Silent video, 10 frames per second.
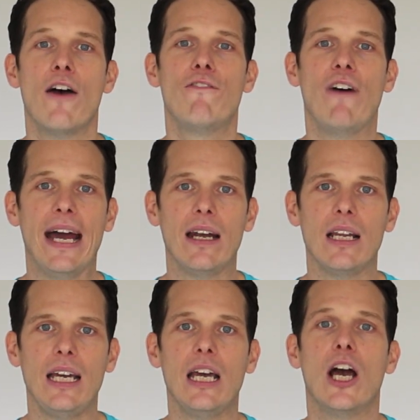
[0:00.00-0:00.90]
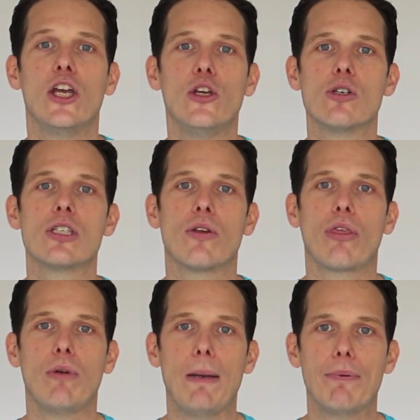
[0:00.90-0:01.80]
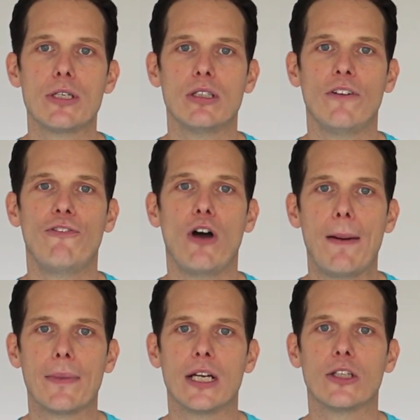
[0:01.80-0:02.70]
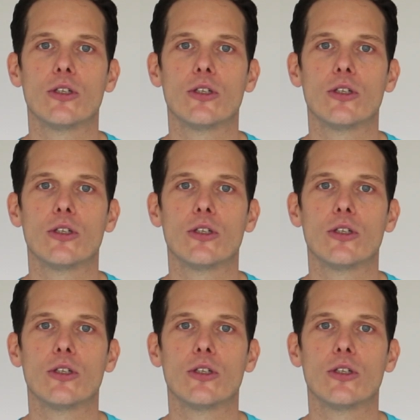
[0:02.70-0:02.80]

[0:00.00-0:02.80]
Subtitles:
Finally, use the 3% formula